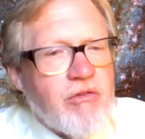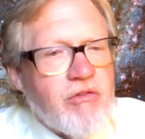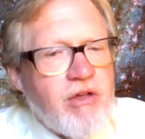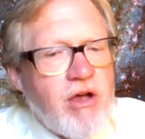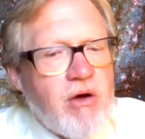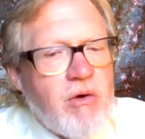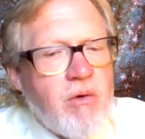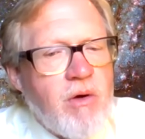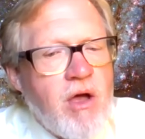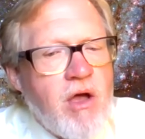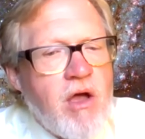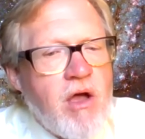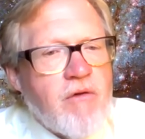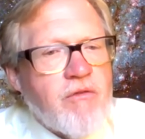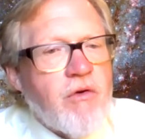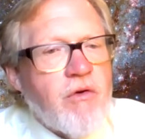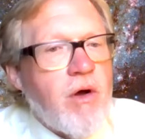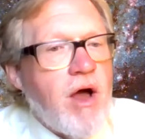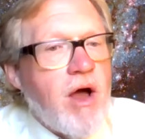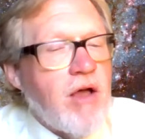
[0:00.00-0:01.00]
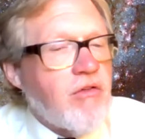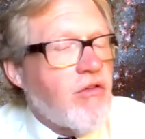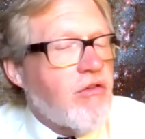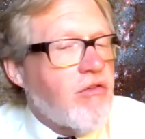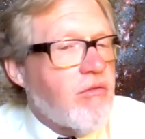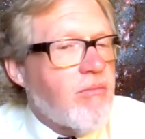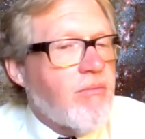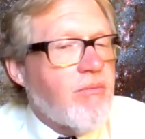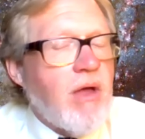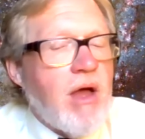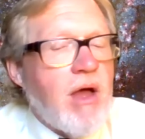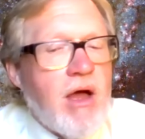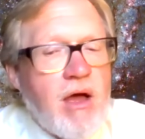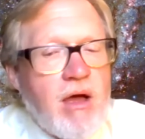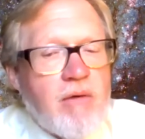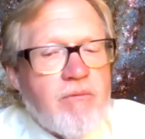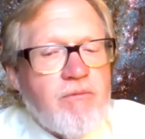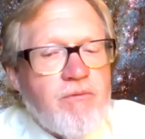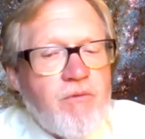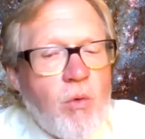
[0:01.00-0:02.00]
So for us,
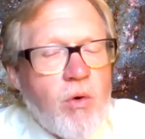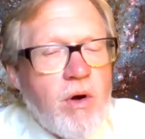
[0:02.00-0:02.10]
uh,